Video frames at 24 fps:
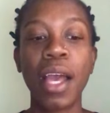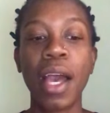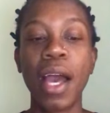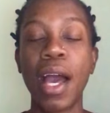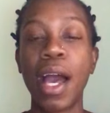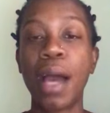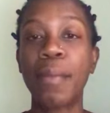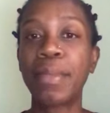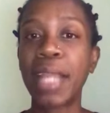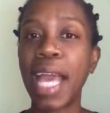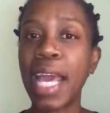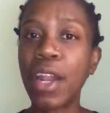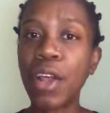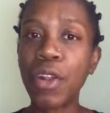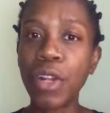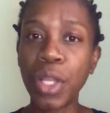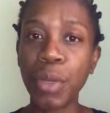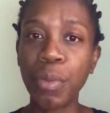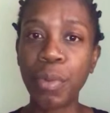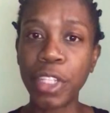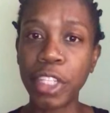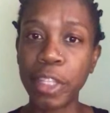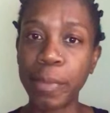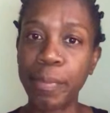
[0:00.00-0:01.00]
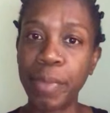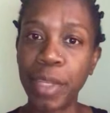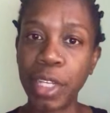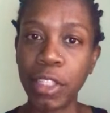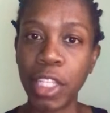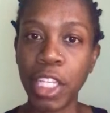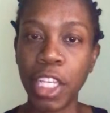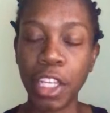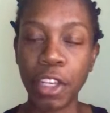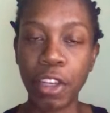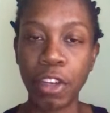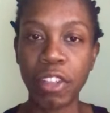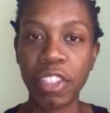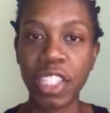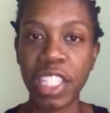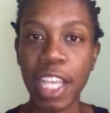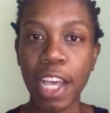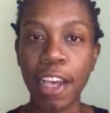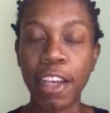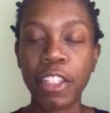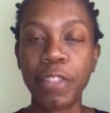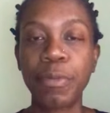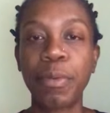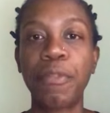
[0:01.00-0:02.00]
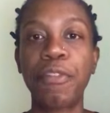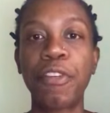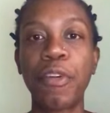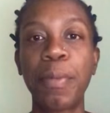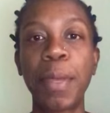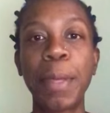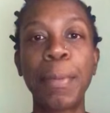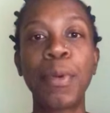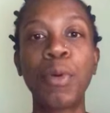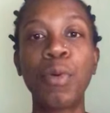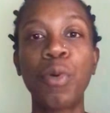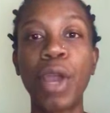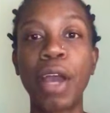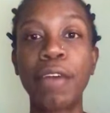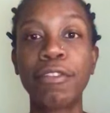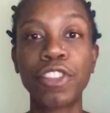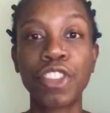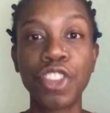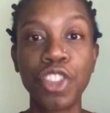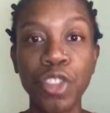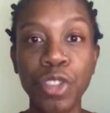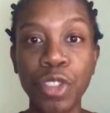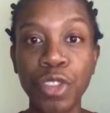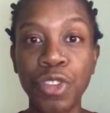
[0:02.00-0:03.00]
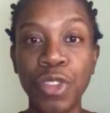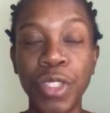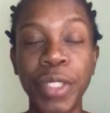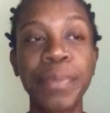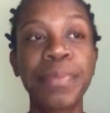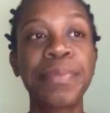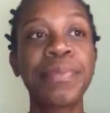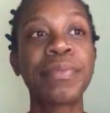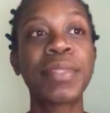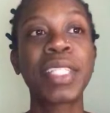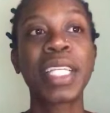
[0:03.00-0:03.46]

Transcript: not only with building yourselves, but for people who have children.